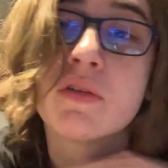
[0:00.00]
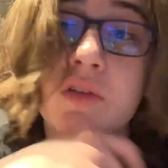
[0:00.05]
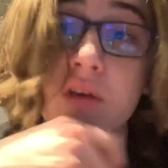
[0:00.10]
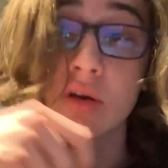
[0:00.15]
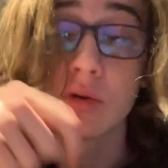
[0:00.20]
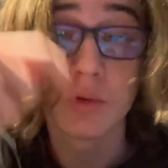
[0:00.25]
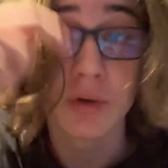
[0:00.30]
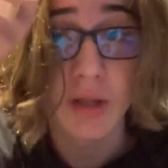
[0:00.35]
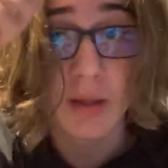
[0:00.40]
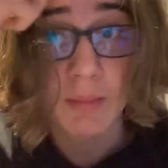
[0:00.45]

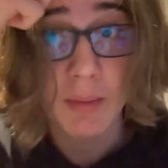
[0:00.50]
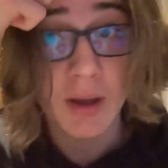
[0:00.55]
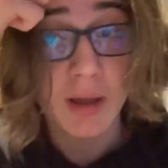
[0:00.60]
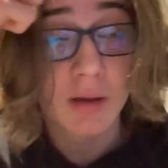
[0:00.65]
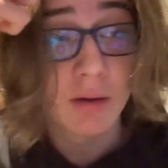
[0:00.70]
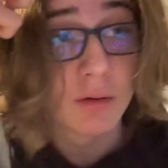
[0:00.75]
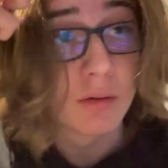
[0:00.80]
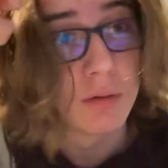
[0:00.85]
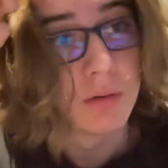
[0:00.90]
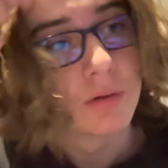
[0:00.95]
Cinco de
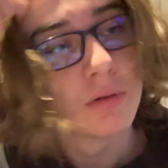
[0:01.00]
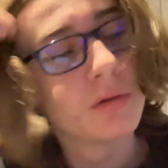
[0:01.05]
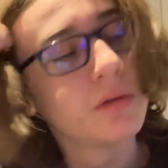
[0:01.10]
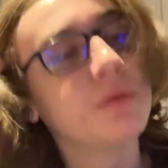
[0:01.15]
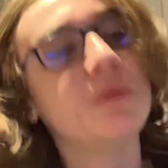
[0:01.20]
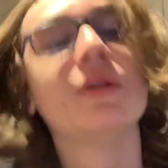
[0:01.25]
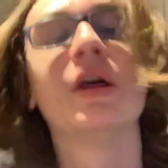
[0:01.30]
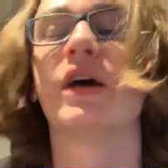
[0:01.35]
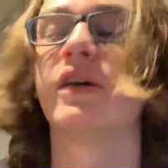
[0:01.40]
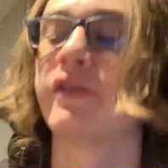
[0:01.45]
Mayo,
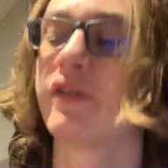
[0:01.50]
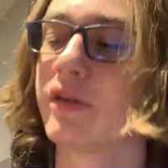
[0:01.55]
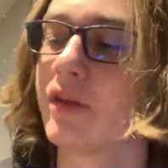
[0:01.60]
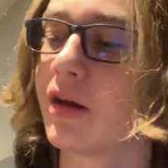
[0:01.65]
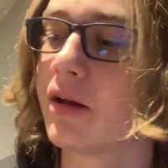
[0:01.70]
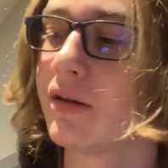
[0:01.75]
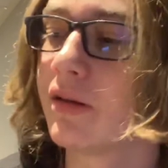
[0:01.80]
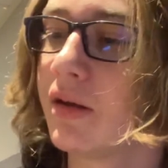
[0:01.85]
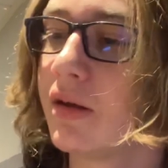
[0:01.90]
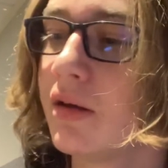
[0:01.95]

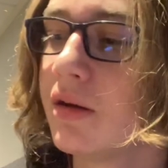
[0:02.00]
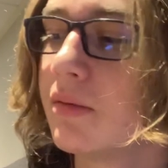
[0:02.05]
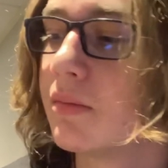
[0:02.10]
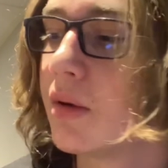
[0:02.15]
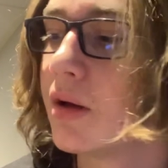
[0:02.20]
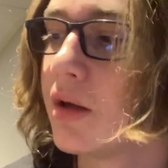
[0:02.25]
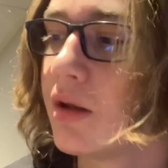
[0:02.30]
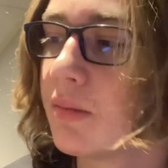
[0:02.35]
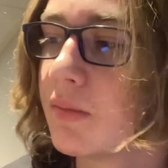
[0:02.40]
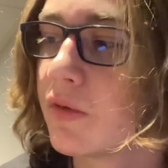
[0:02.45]
2019.
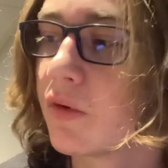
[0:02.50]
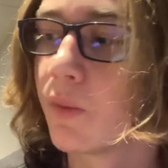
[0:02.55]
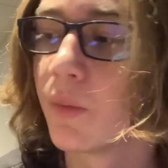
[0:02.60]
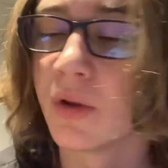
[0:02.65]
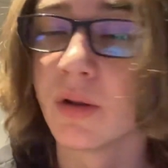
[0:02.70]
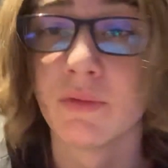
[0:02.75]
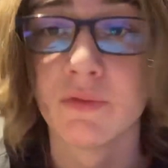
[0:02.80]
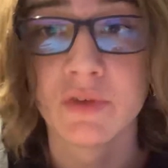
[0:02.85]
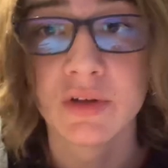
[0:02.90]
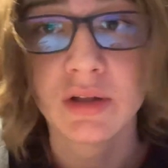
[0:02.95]
My name is Willem